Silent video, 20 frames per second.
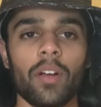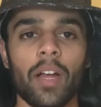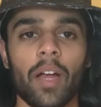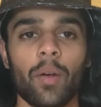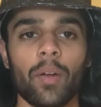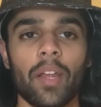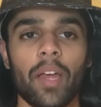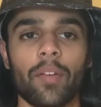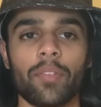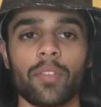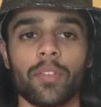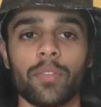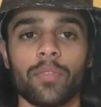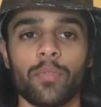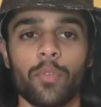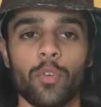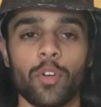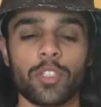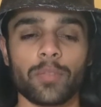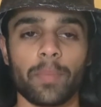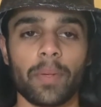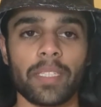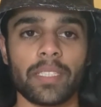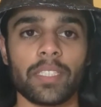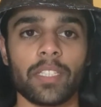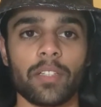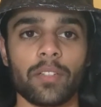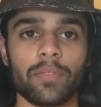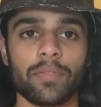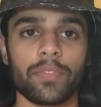I would have to force
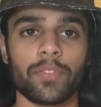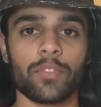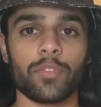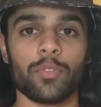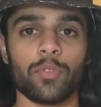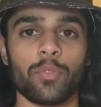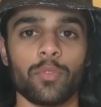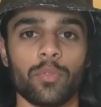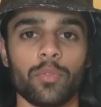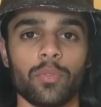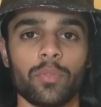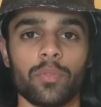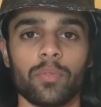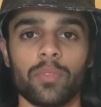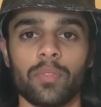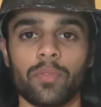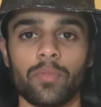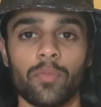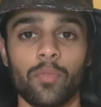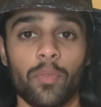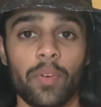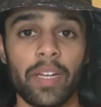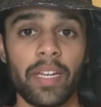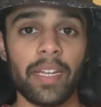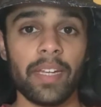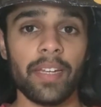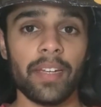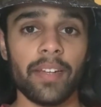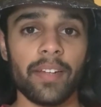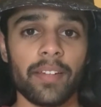myself to
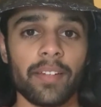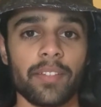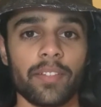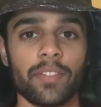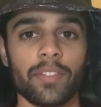read,